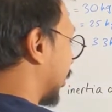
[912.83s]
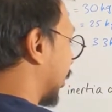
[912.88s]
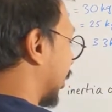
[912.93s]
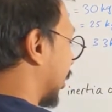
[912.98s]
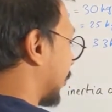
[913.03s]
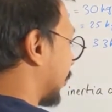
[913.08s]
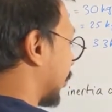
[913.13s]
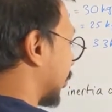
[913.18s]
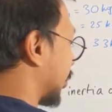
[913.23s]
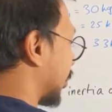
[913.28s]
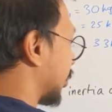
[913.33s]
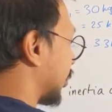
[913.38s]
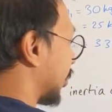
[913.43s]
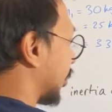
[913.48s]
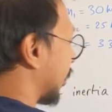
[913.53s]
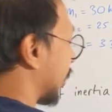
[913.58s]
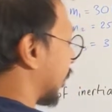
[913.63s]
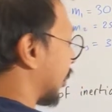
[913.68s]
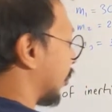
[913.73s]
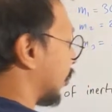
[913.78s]
in a
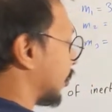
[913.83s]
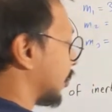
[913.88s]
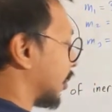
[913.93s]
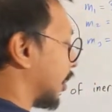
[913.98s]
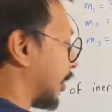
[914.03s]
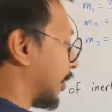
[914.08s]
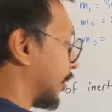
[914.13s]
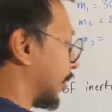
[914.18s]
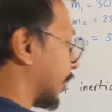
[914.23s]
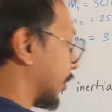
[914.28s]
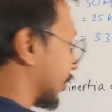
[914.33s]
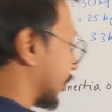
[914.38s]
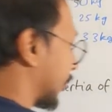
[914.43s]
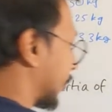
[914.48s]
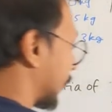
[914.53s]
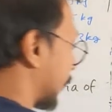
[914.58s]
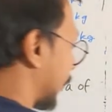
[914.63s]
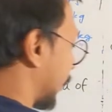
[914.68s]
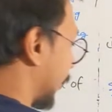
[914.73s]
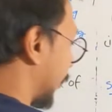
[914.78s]
position that looks like
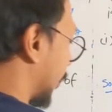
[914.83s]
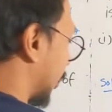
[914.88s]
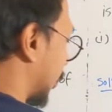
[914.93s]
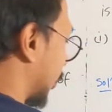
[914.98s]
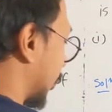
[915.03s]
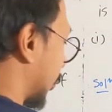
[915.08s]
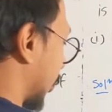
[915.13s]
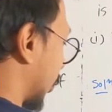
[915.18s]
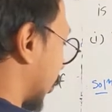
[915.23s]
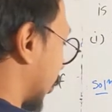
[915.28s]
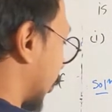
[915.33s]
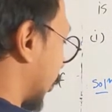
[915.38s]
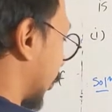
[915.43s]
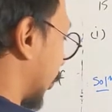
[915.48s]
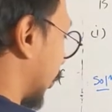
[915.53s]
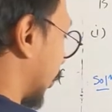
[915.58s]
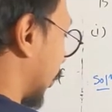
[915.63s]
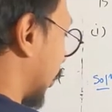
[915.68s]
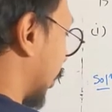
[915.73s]
this? So